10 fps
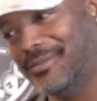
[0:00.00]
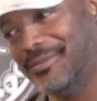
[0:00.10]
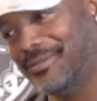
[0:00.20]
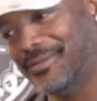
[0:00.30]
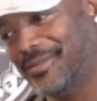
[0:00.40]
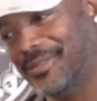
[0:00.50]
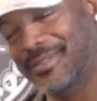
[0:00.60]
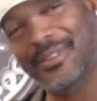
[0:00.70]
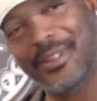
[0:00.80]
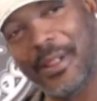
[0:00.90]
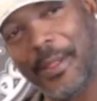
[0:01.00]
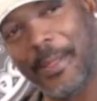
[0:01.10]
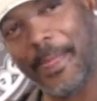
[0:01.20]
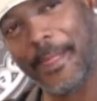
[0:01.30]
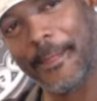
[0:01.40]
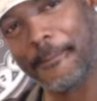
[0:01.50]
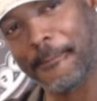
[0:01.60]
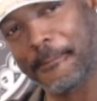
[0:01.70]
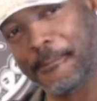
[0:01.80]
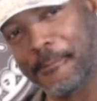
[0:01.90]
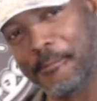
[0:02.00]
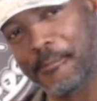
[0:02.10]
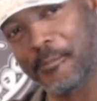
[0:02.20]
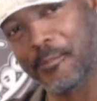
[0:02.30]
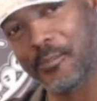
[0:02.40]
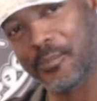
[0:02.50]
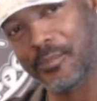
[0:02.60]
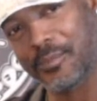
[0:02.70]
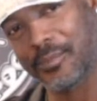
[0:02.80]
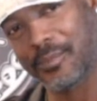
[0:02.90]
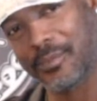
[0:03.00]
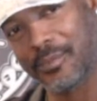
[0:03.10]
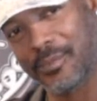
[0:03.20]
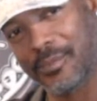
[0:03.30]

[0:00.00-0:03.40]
You feel like at this point you would tell like if you dealt with a female you feel like it's